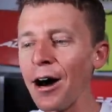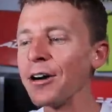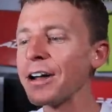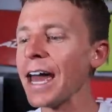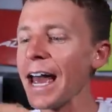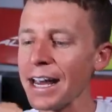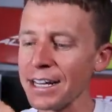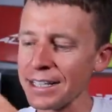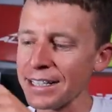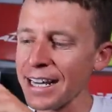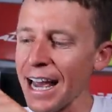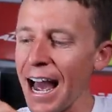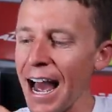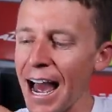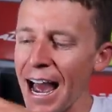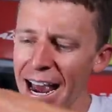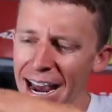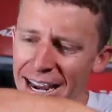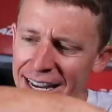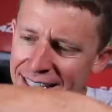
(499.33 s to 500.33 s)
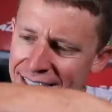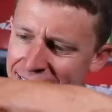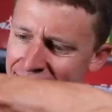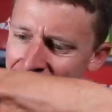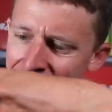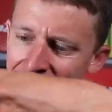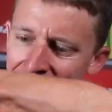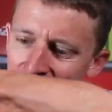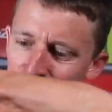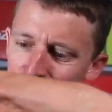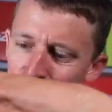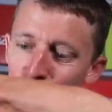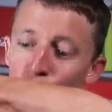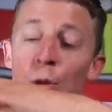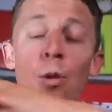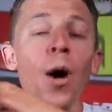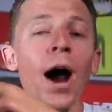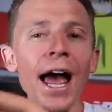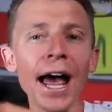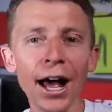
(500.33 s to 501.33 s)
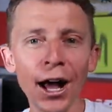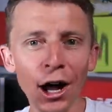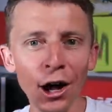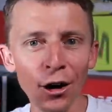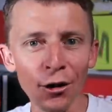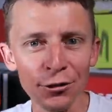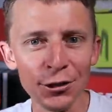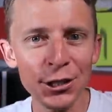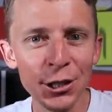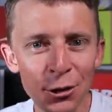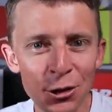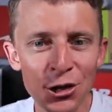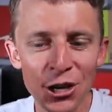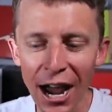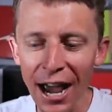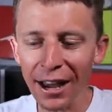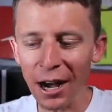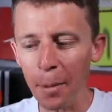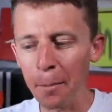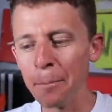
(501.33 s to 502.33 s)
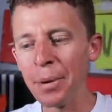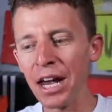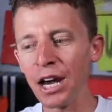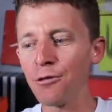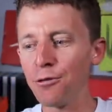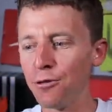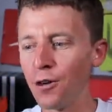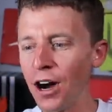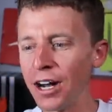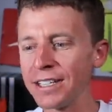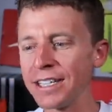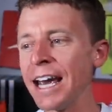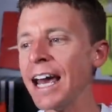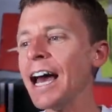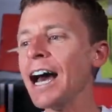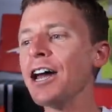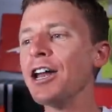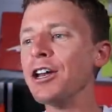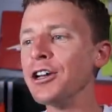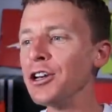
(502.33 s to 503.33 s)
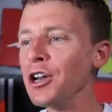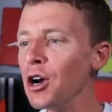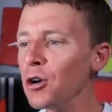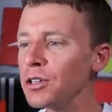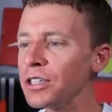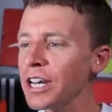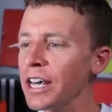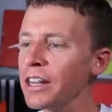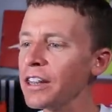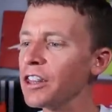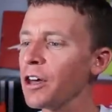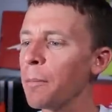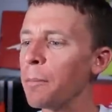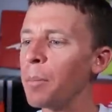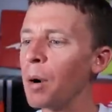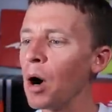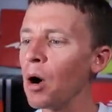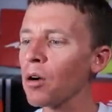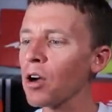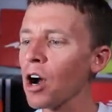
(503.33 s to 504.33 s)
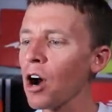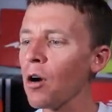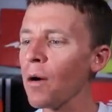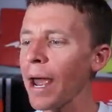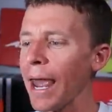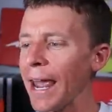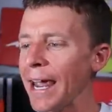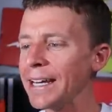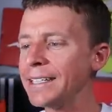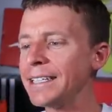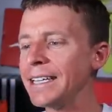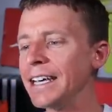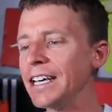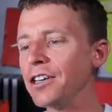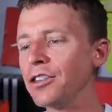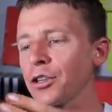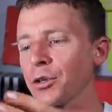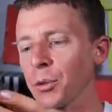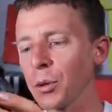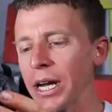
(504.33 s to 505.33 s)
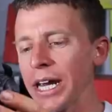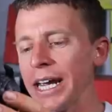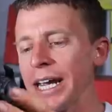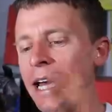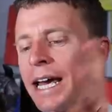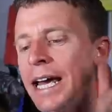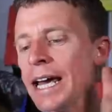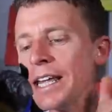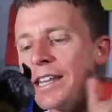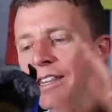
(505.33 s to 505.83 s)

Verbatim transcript: Okay, size 12. So shout out Bigfoot, Newton, the BoCo AT3.